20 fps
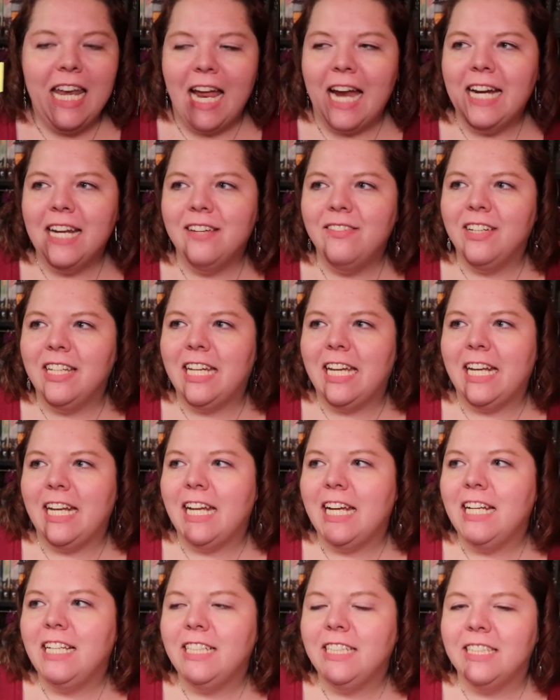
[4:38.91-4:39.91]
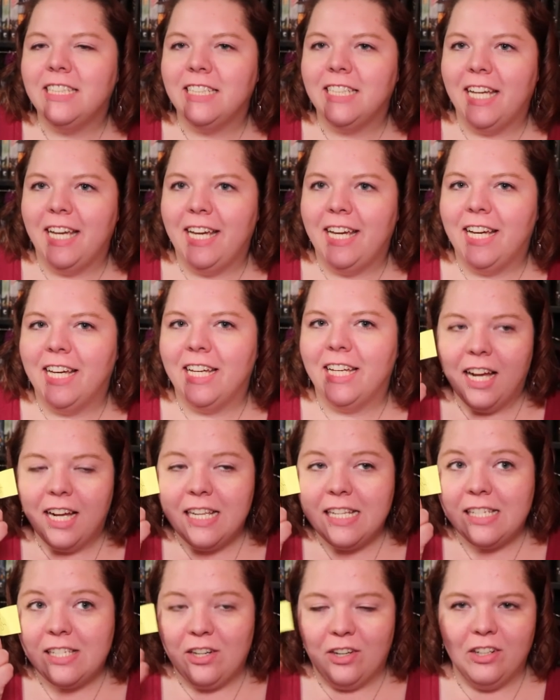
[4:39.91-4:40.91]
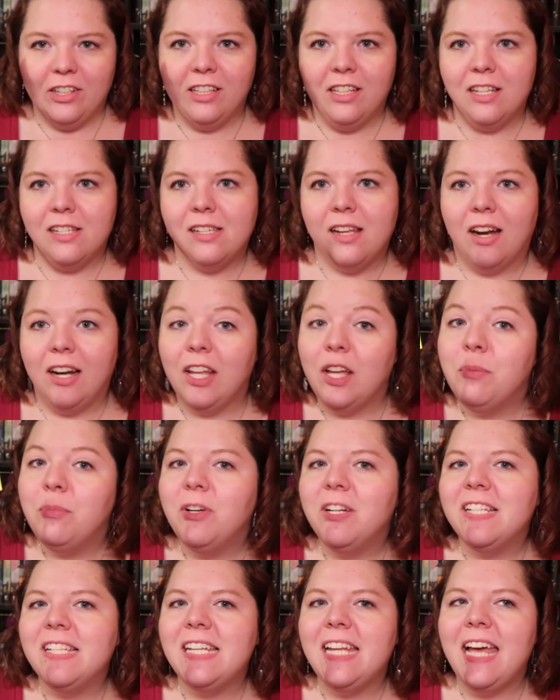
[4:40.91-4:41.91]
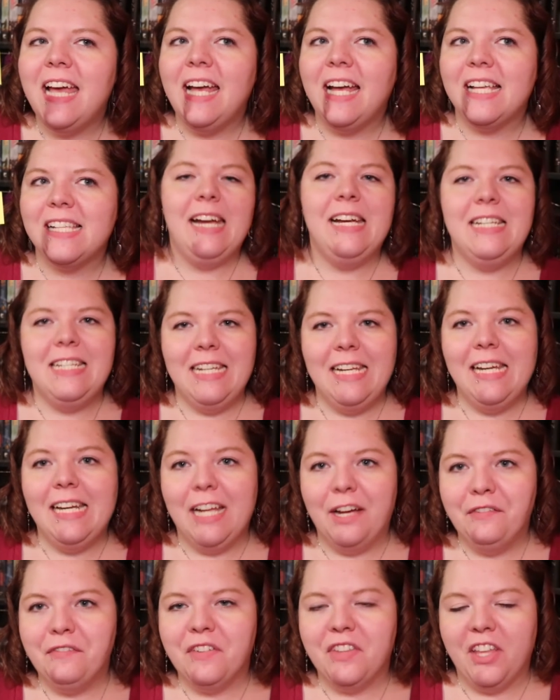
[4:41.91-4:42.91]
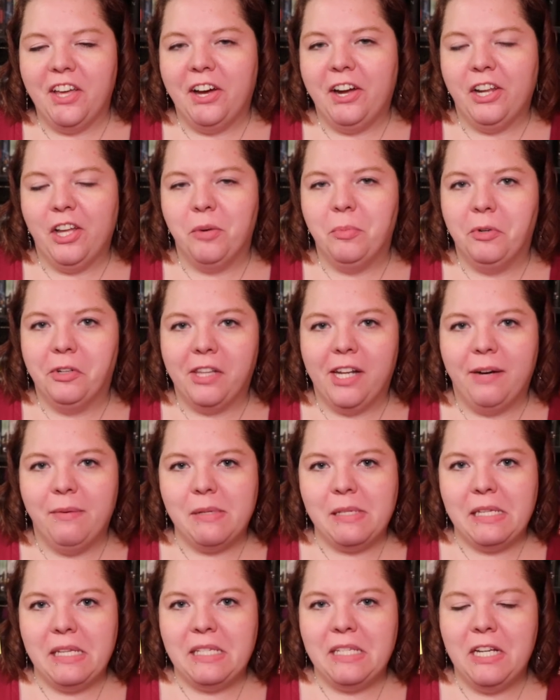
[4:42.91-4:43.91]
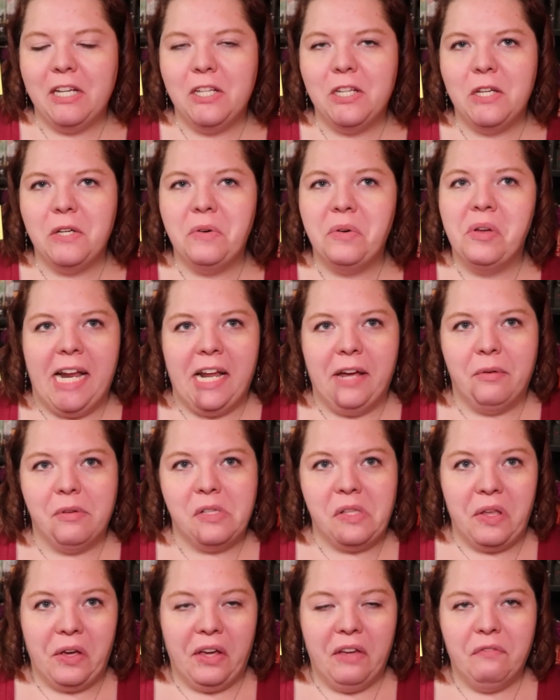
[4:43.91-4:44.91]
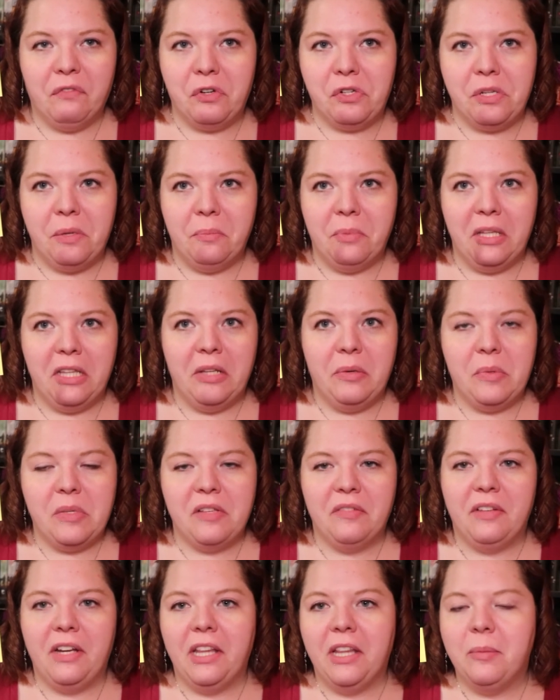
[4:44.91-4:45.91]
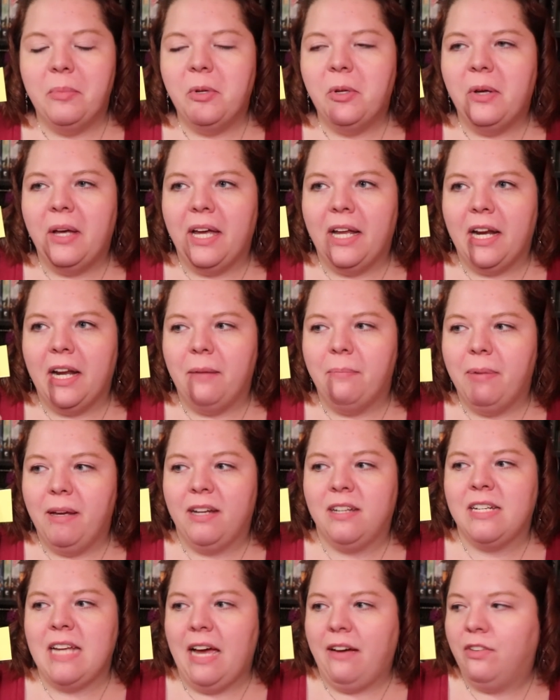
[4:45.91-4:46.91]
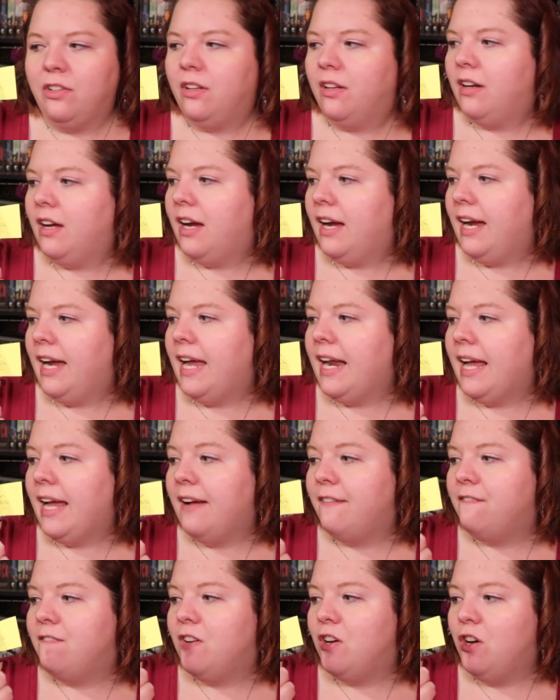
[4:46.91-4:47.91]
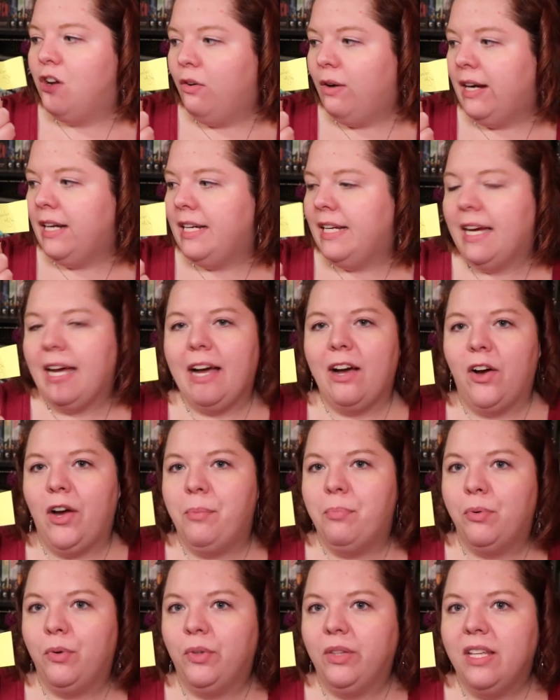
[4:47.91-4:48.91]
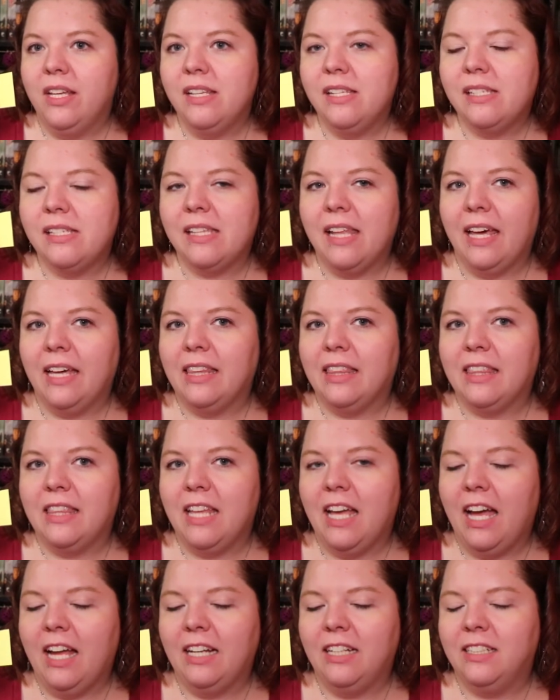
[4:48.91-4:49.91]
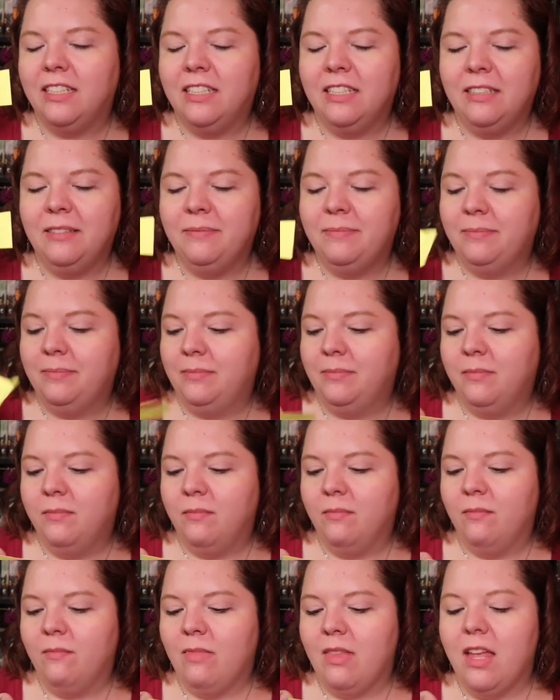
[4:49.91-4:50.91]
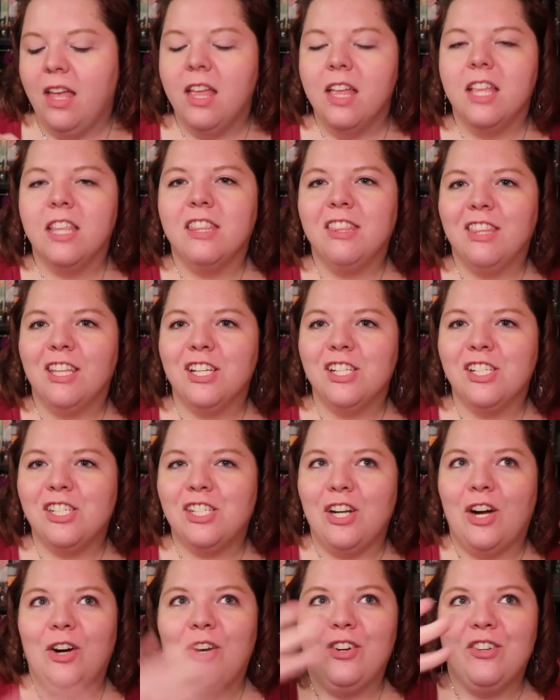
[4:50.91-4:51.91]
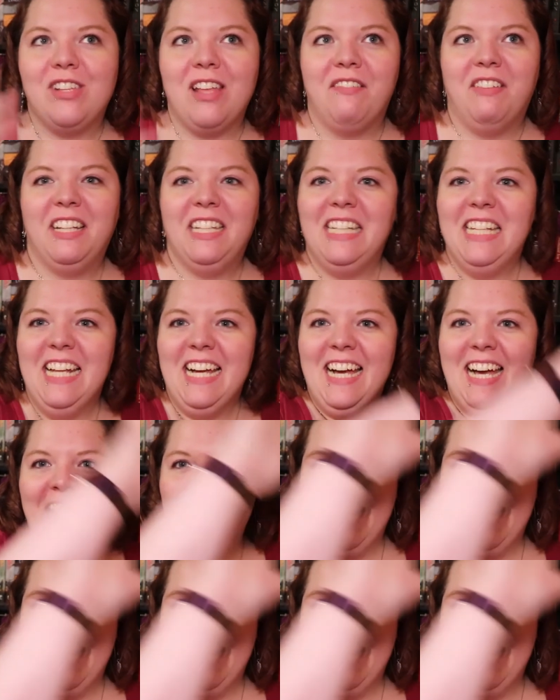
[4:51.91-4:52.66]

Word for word: Not even kidding, like I started this audiobook today. I DNF'd the audiobook that I was listening to and I was looking for something that was available and I picked Avalon High and I have no idea how I pulled this, like that, the, the stars have aligned.